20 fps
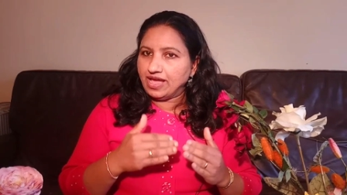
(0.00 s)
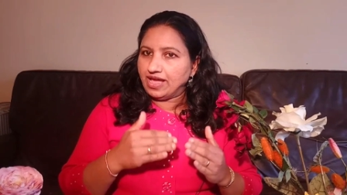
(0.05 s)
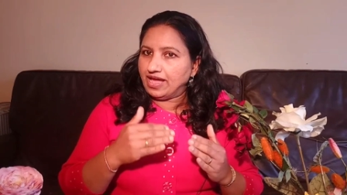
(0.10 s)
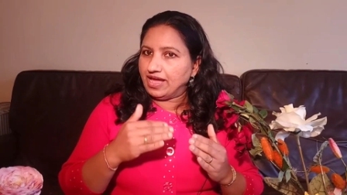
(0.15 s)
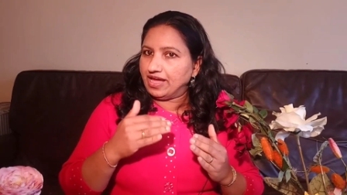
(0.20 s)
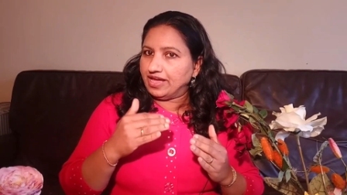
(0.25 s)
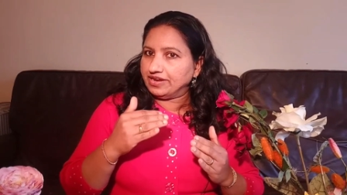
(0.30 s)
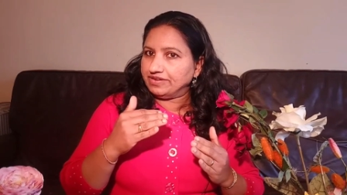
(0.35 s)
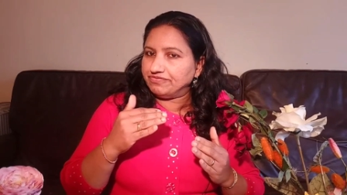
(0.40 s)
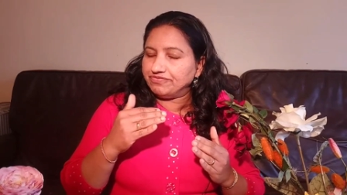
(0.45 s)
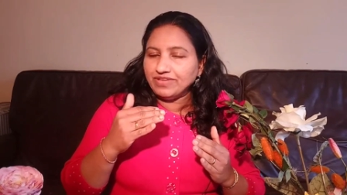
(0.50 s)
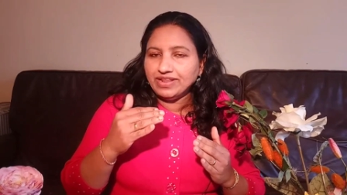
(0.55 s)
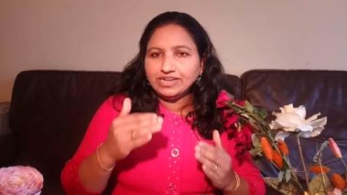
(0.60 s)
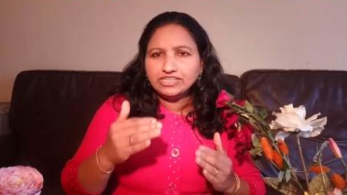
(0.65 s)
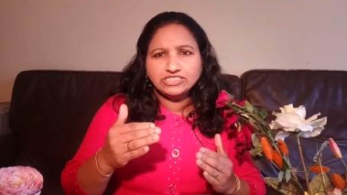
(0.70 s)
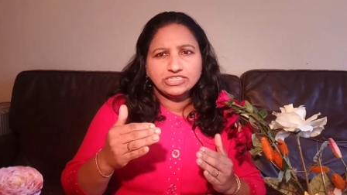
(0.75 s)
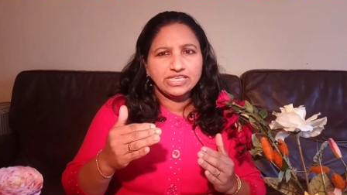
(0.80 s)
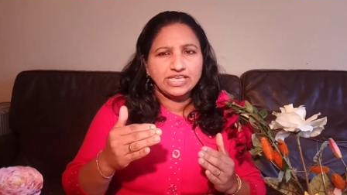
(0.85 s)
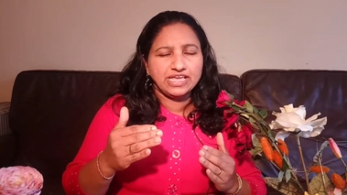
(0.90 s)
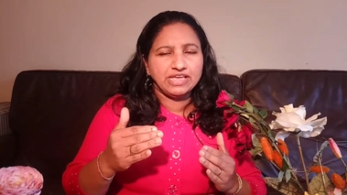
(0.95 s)
And
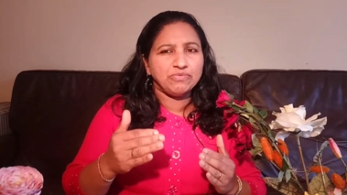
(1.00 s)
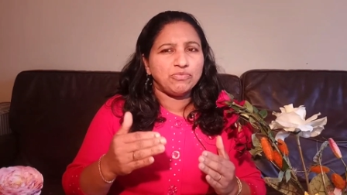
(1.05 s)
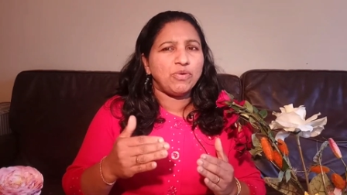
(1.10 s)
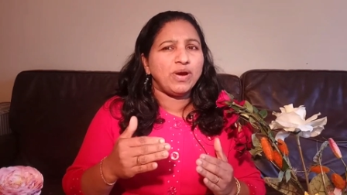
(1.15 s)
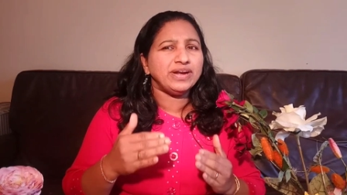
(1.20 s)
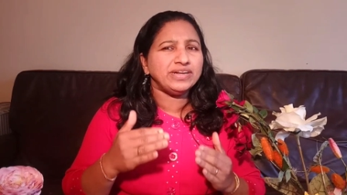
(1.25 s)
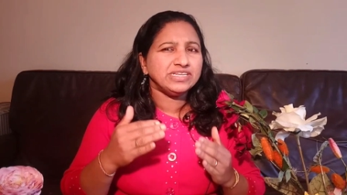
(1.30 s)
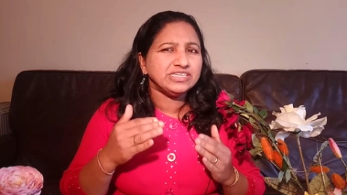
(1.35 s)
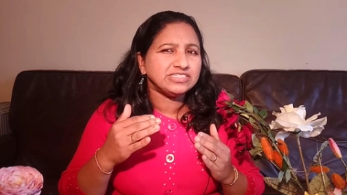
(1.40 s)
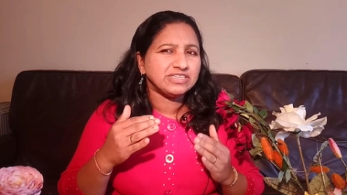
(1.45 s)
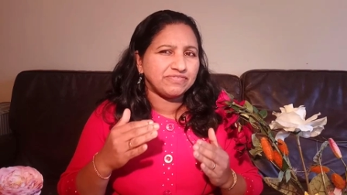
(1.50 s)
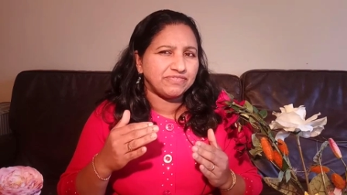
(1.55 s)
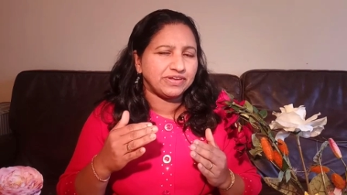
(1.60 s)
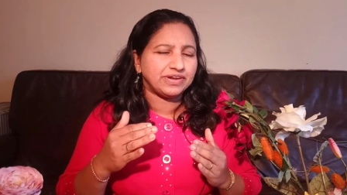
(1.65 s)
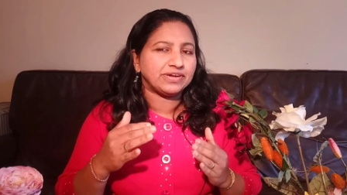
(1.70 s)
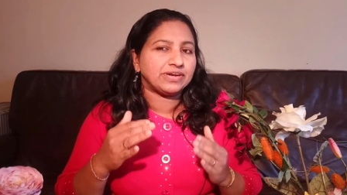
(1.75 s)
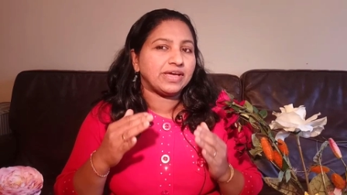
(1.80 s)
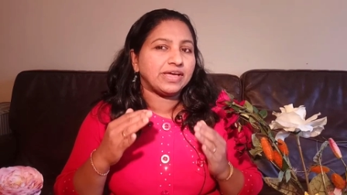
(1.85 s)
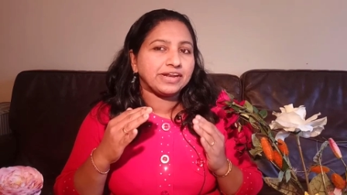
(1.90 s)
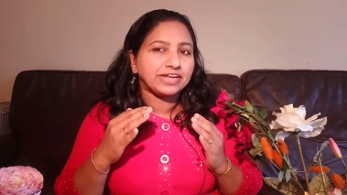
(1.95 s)
we'll see what is
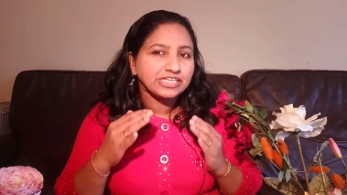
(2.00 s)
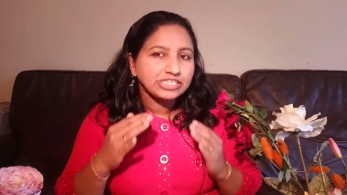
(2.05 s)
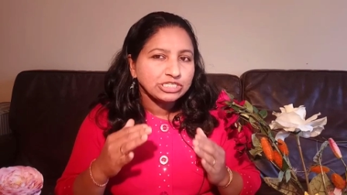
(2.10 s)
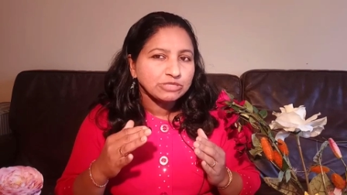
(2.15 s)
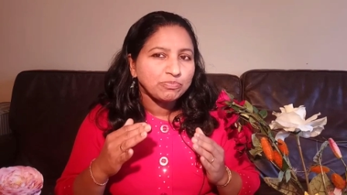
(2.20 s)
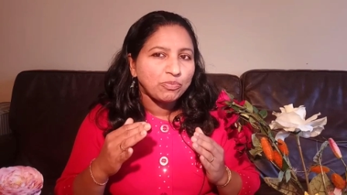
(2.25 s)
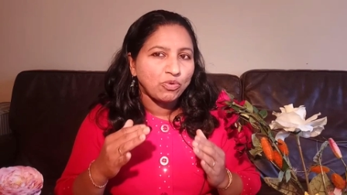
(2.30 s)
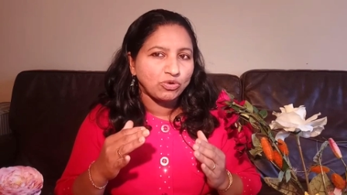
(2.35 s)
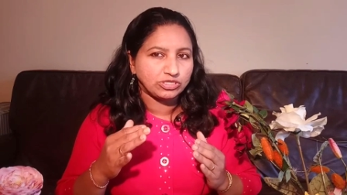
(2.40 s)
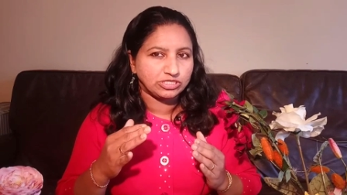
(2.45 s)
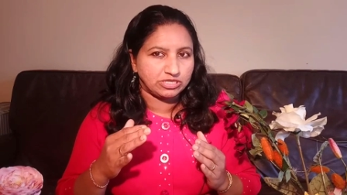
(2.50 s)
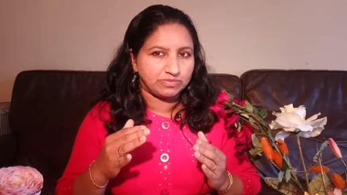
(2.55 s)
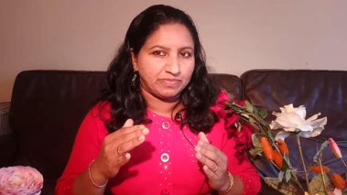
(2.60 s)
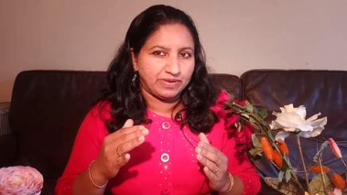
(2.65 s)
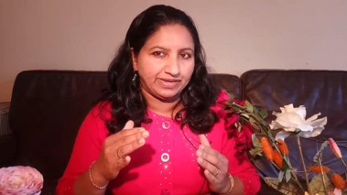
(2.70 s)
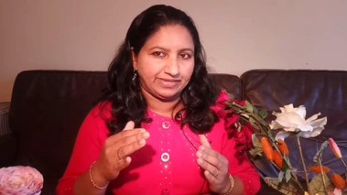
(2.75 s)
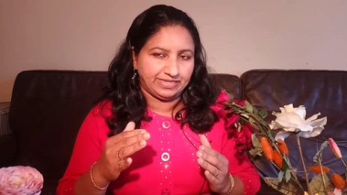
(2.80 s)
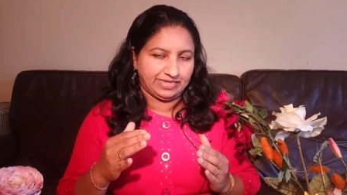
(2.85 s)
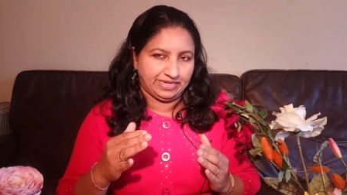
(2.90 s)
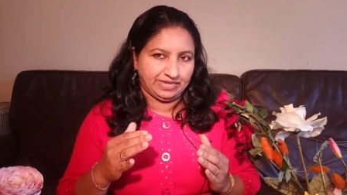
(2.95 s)
our
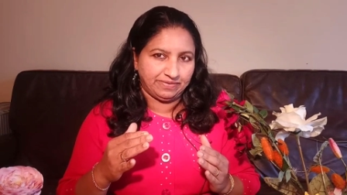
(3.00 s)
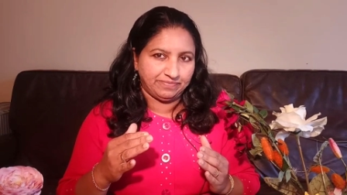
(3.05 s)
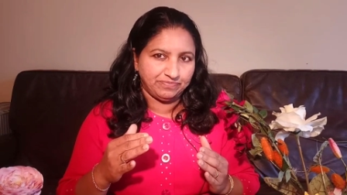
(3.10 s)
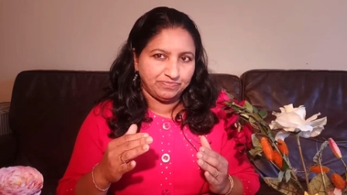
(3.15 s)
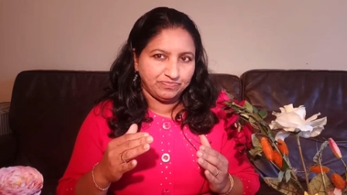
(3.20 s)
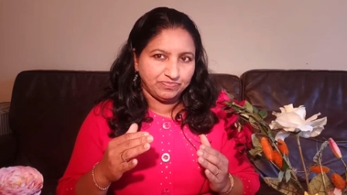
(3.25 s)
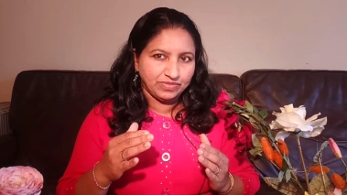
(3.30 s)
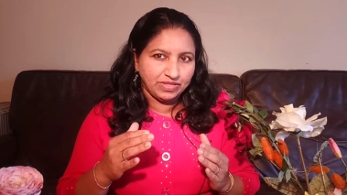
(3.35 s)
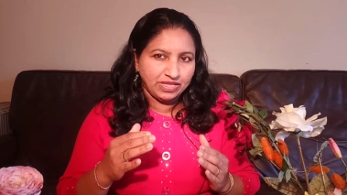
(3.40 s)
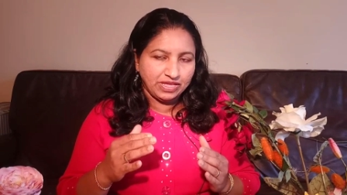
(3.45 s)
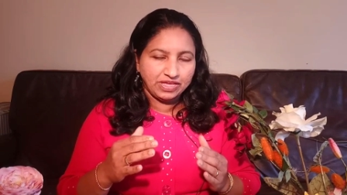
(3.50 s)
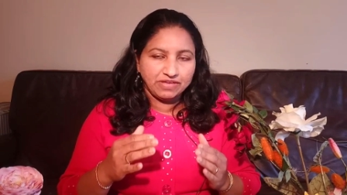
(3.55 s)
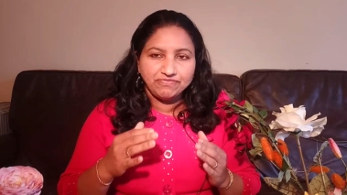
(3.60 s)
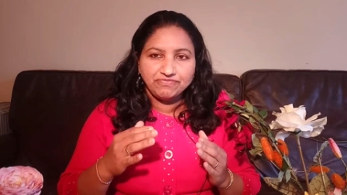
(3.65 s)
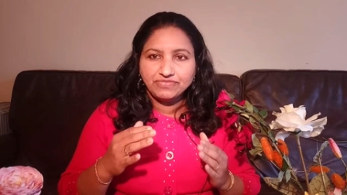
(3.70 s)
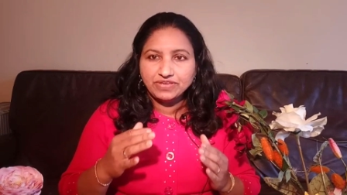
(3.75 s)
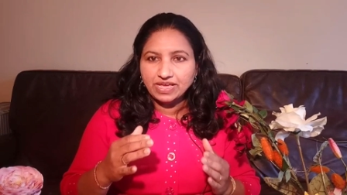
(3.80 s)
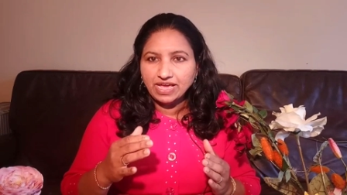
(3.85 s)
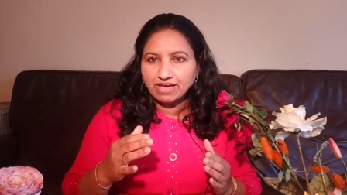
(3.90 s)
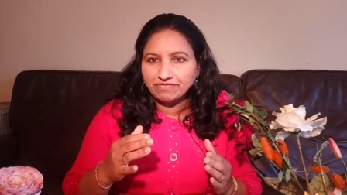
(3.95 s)
responsibility.
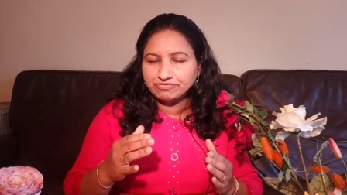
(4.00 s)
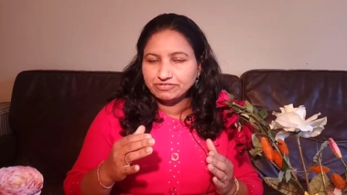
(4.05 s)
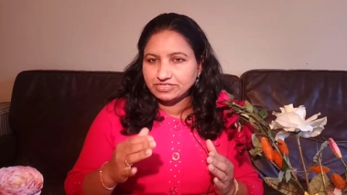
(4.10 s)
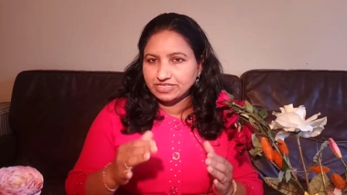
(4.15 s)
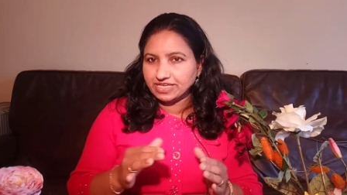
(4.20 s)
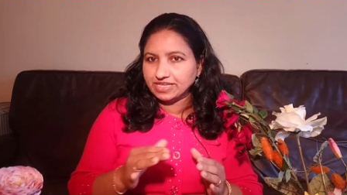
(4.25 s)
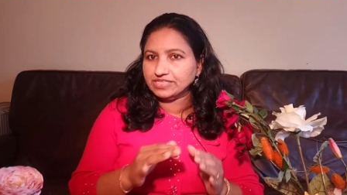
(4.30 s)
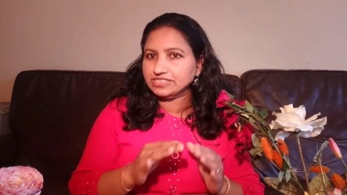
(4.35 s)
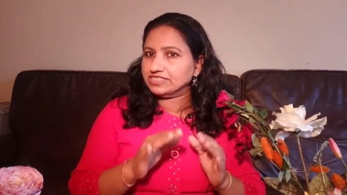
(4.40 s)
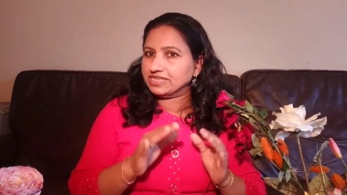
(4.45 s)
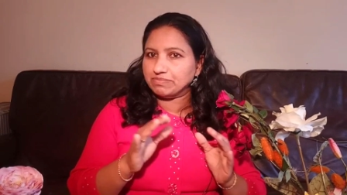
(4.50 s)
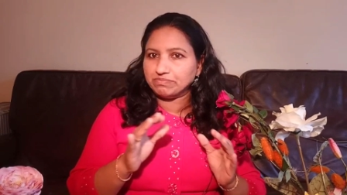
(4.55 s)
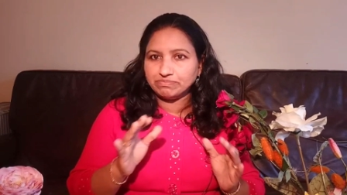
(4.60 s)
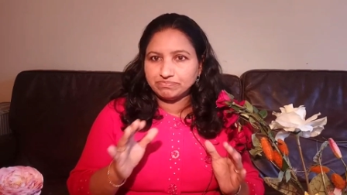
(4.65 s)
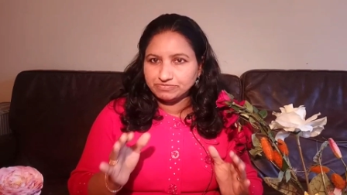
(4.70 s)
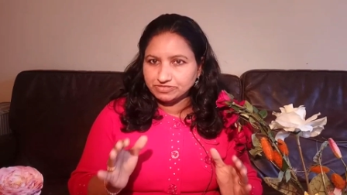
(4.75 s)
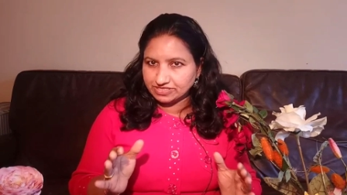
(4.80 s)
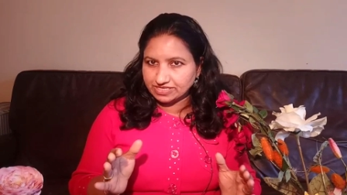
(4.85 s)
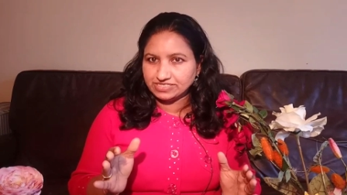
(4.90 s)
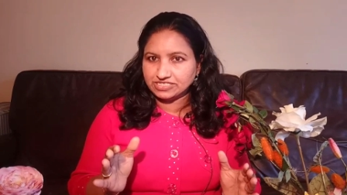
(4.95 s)
If we have seen
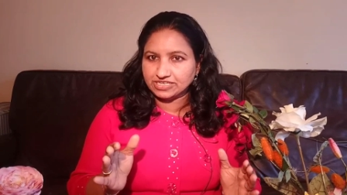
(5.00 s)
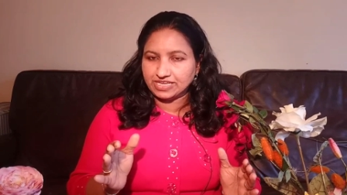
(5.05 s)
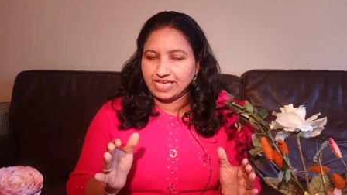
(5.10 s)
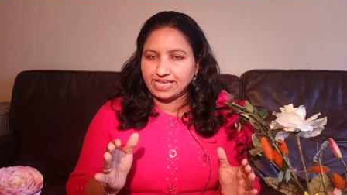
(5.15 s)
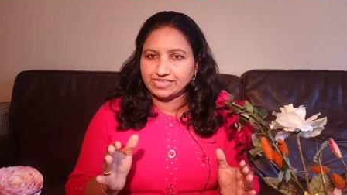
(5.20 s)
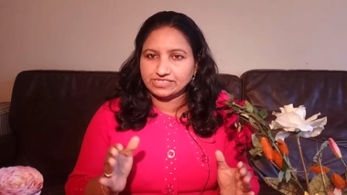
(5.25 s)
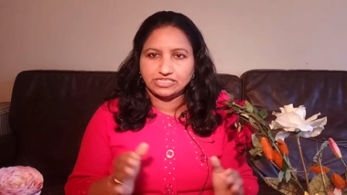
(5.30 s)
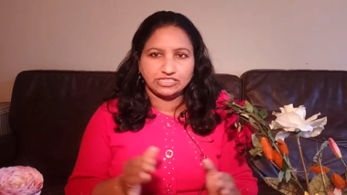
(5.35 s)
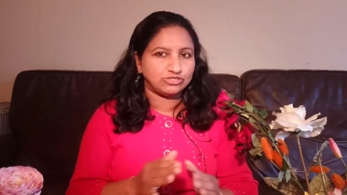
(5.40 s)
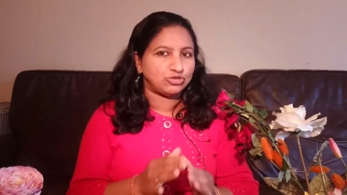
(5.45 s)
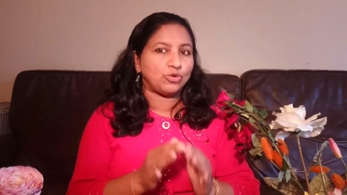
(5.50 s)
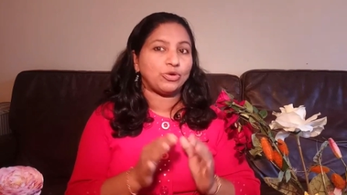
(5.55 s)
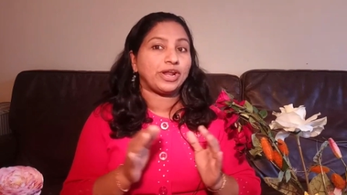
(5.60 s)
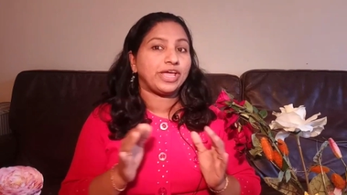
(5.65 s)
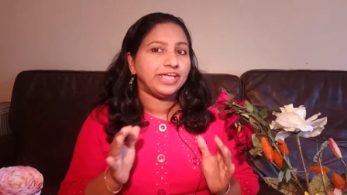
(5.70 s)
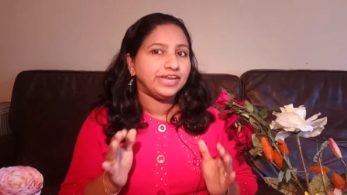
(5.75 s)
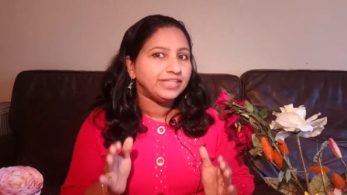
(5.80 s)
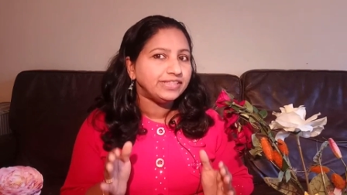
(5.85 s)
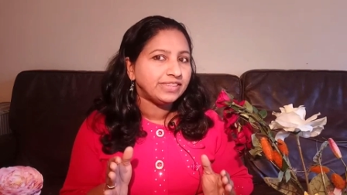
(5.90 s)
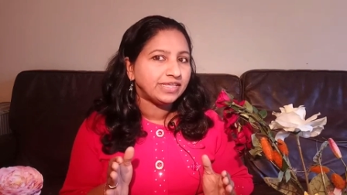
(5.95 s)
some such cases or
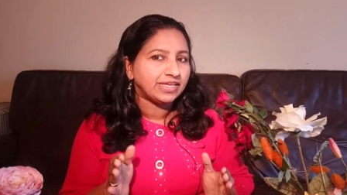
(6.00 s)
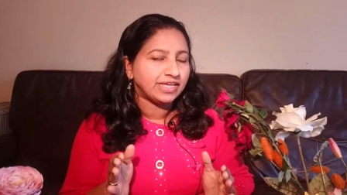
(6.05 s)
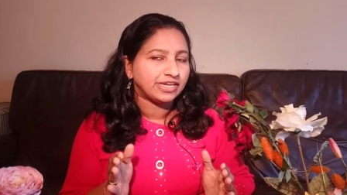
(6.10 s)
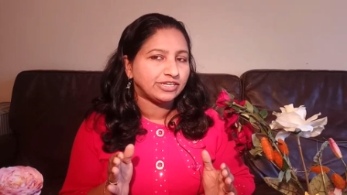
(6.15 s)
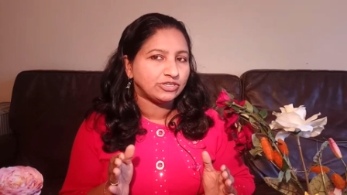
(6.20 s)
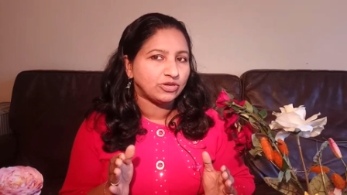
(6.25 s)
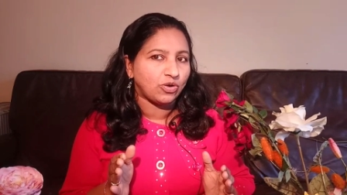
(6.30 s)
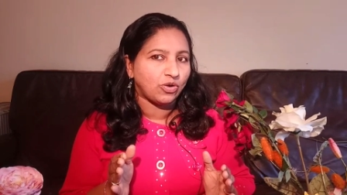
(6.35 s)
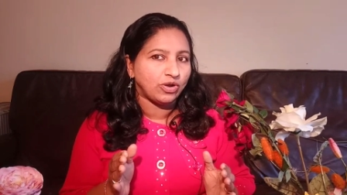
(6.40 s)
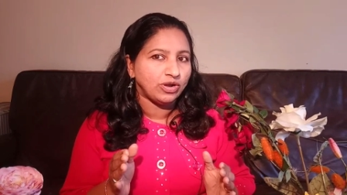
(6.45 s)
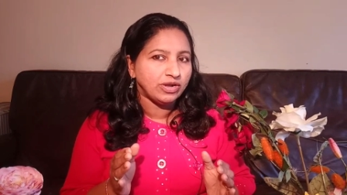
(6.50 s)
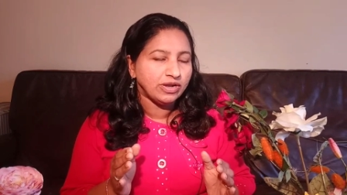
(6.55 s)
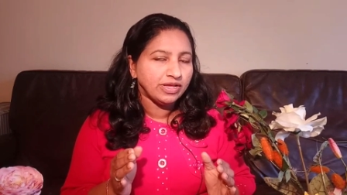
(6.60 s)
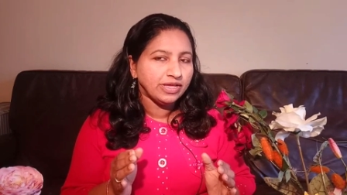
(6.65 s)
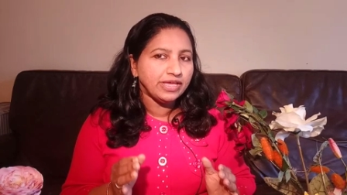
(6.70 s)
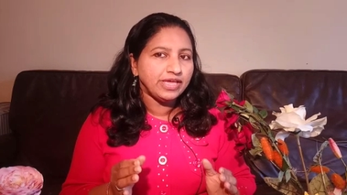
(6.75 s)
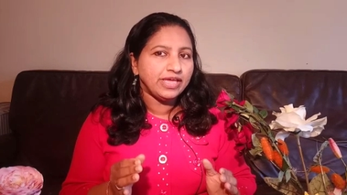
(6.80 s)
anything at all,